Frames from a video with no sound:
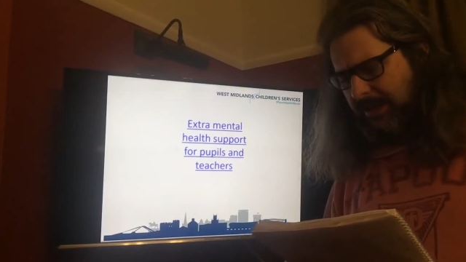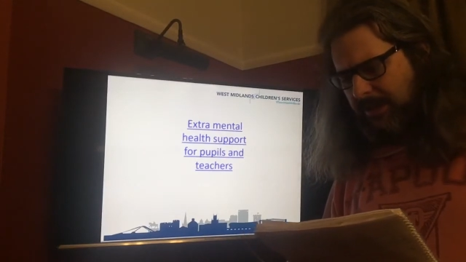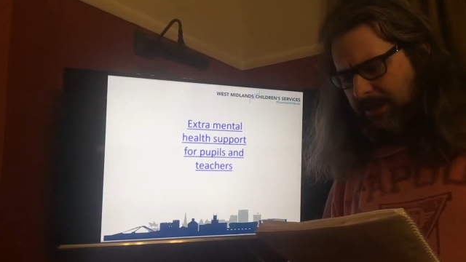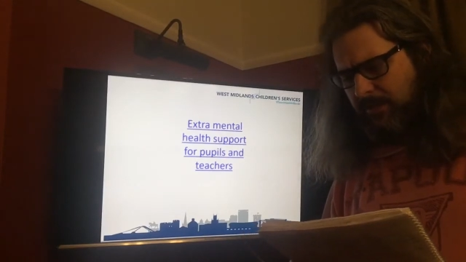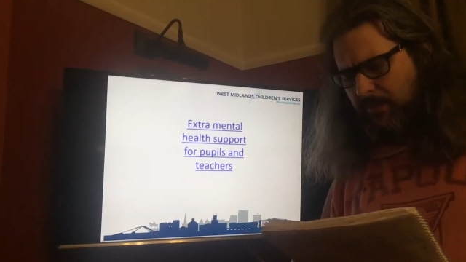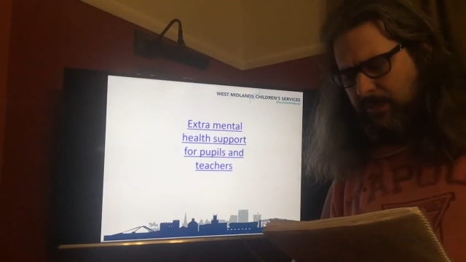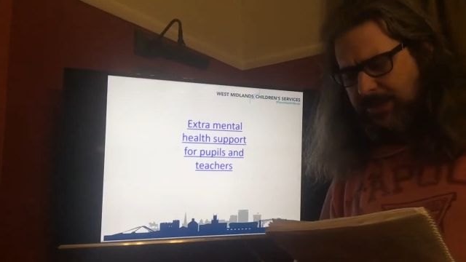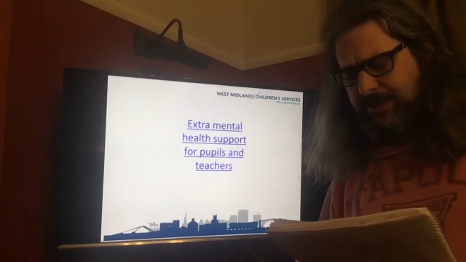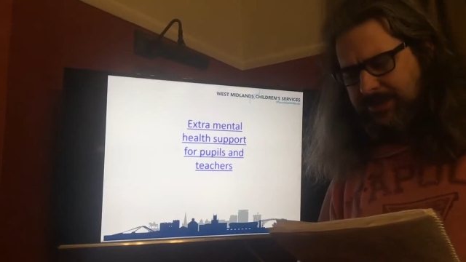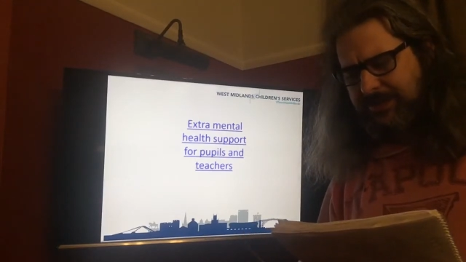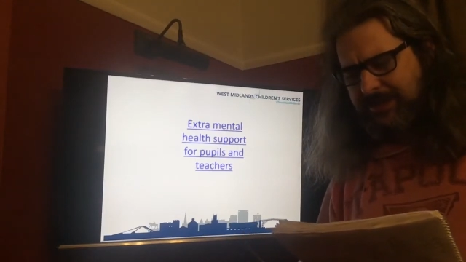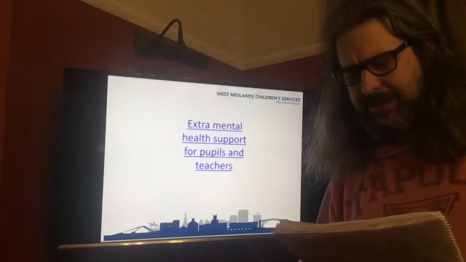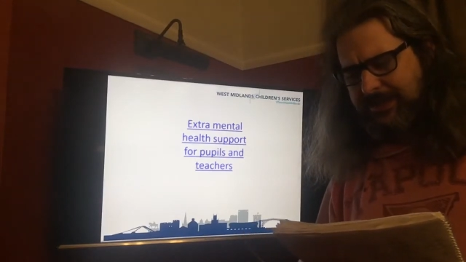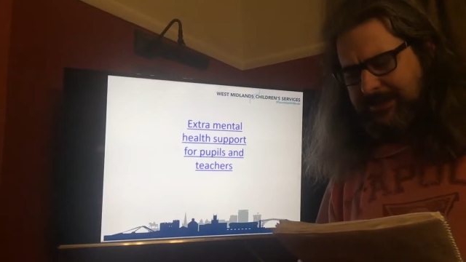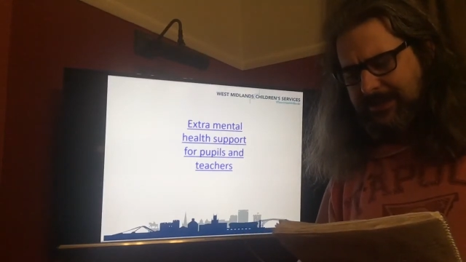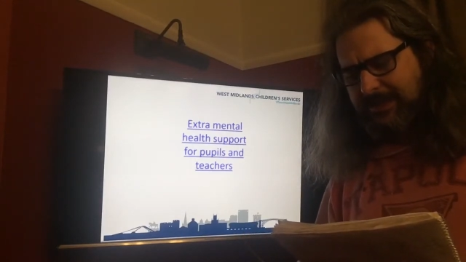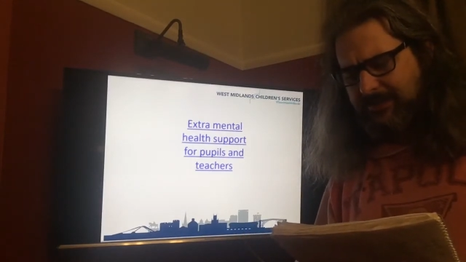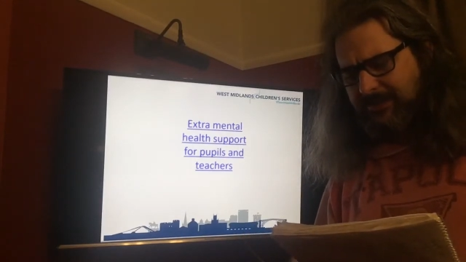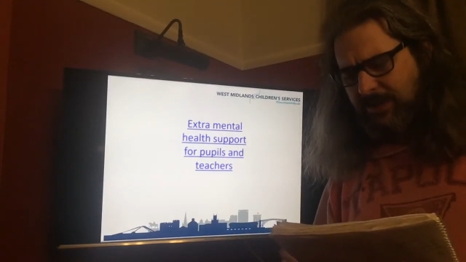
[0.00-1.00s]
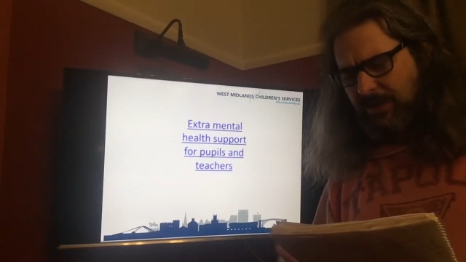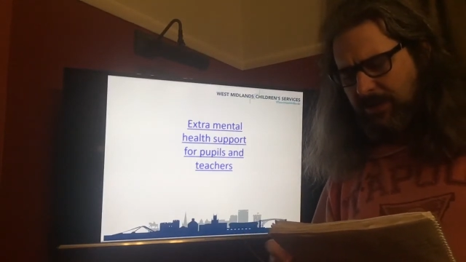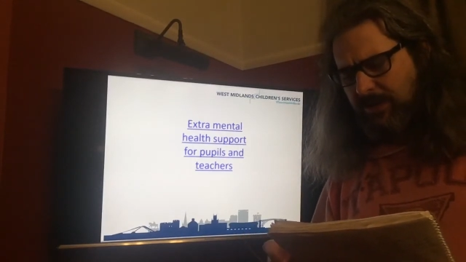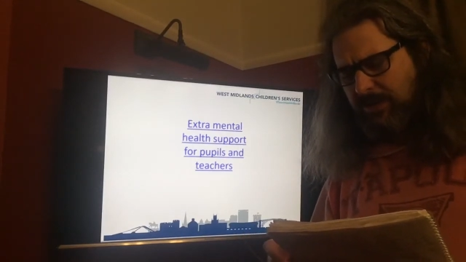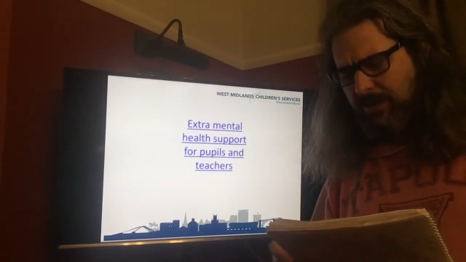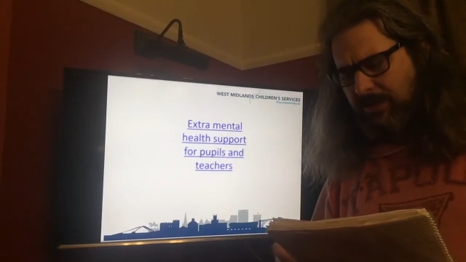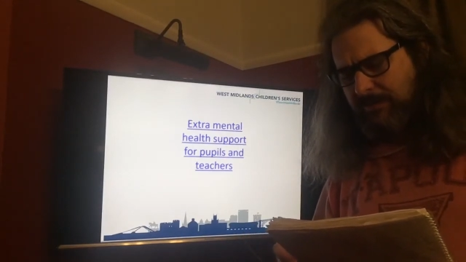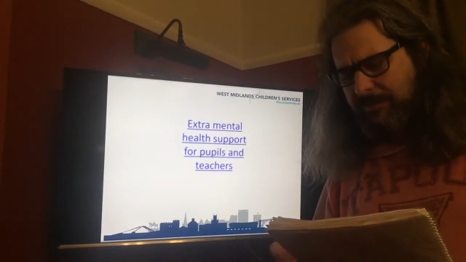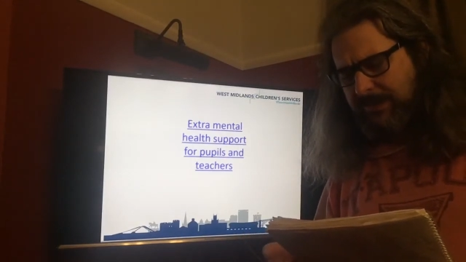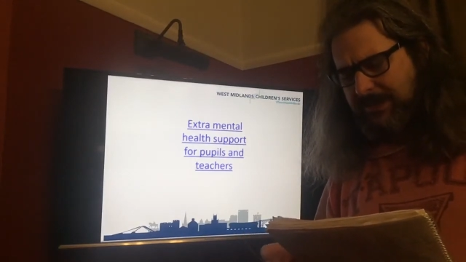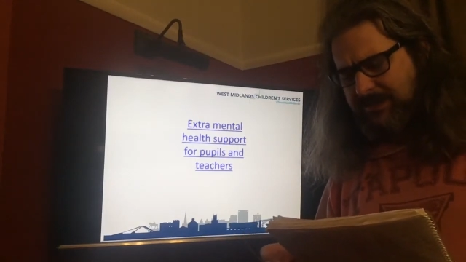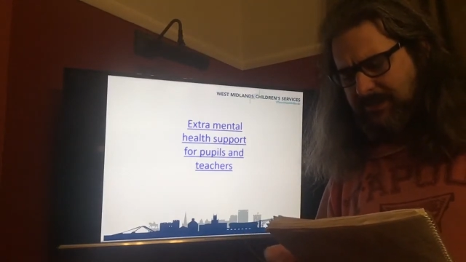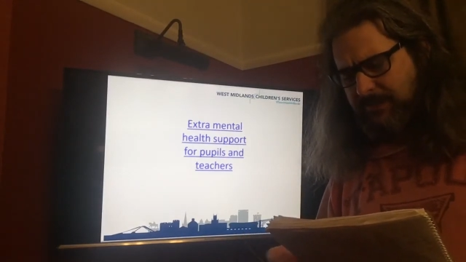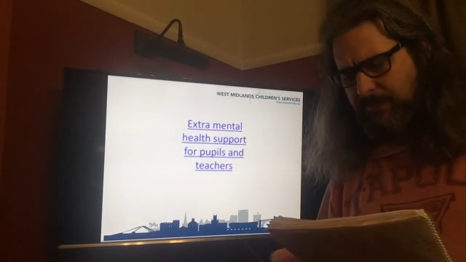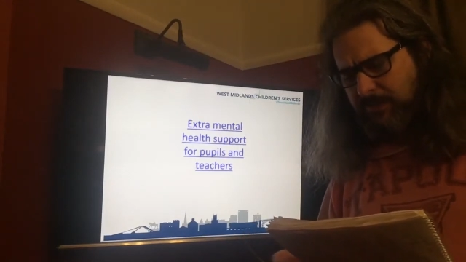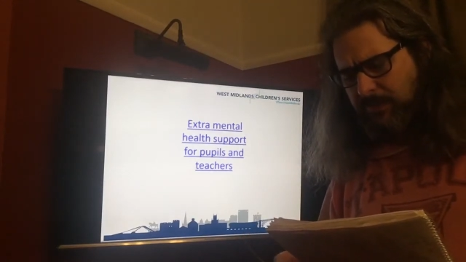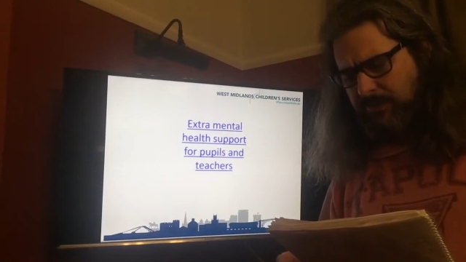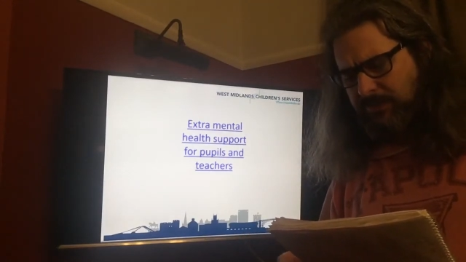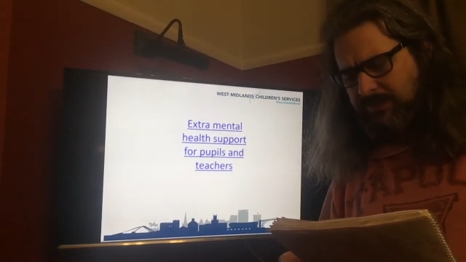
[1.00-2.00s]
which details online peer
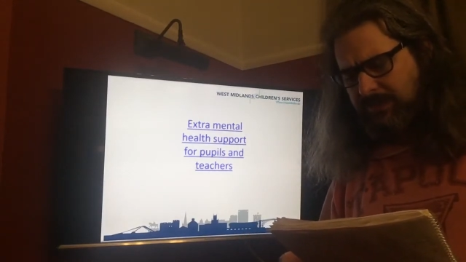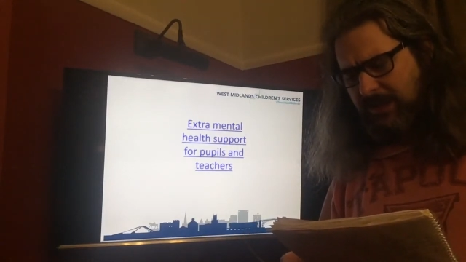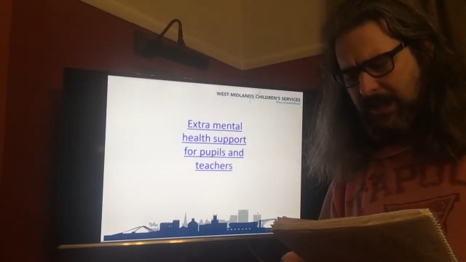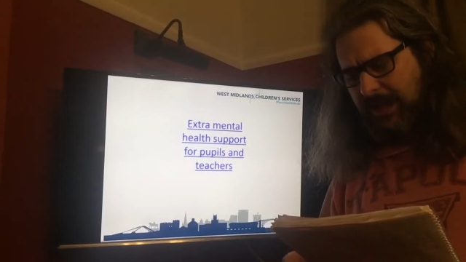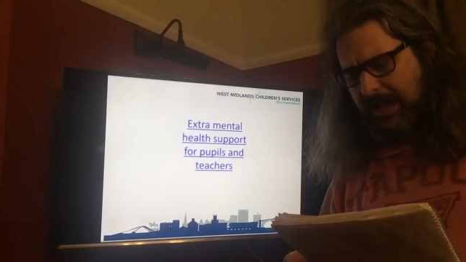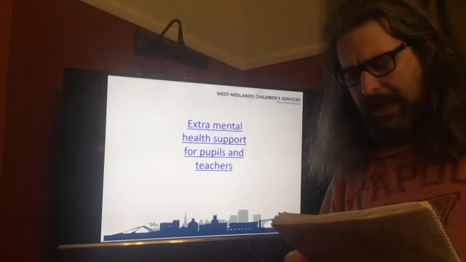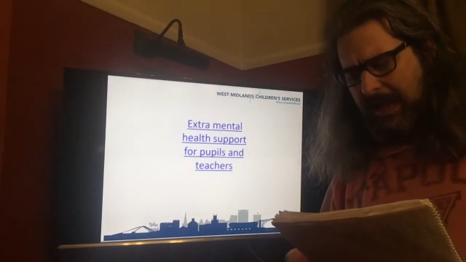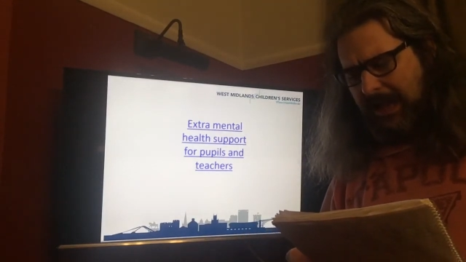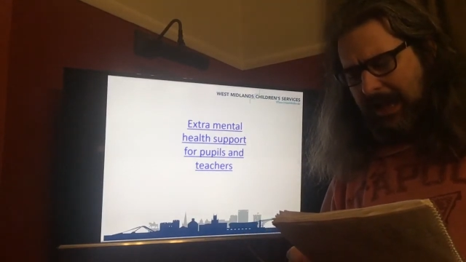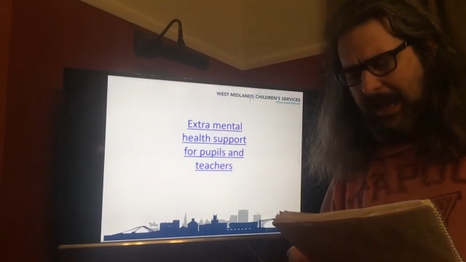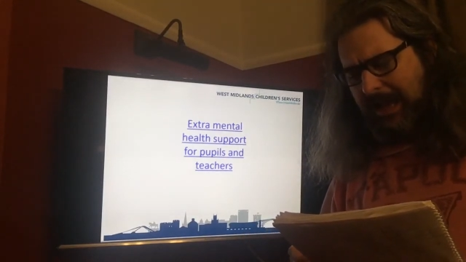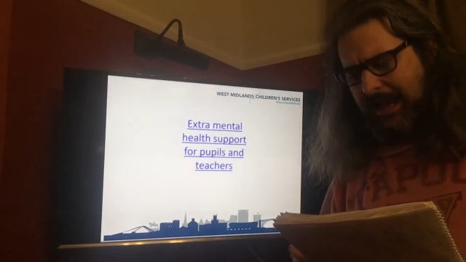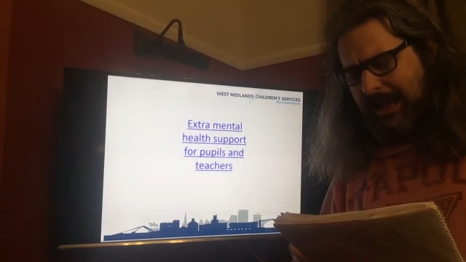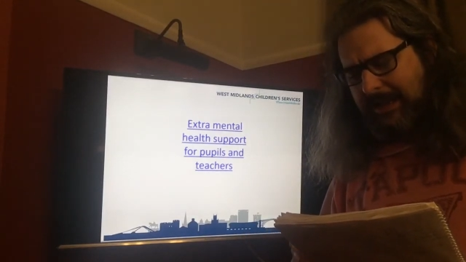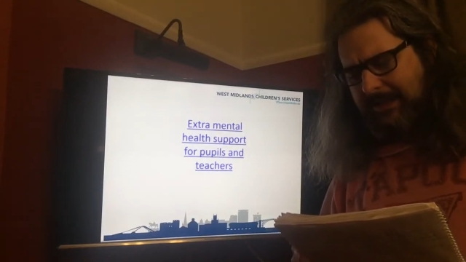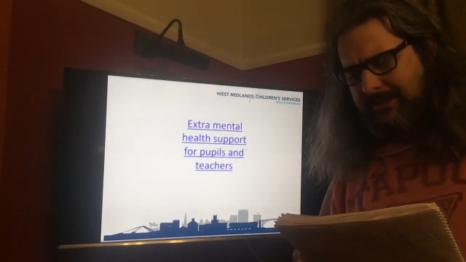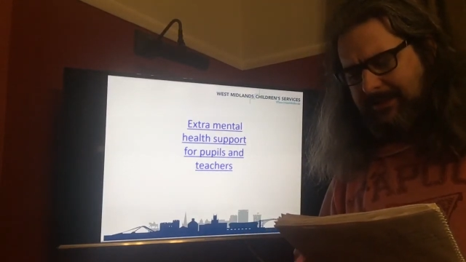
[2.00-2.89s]
support and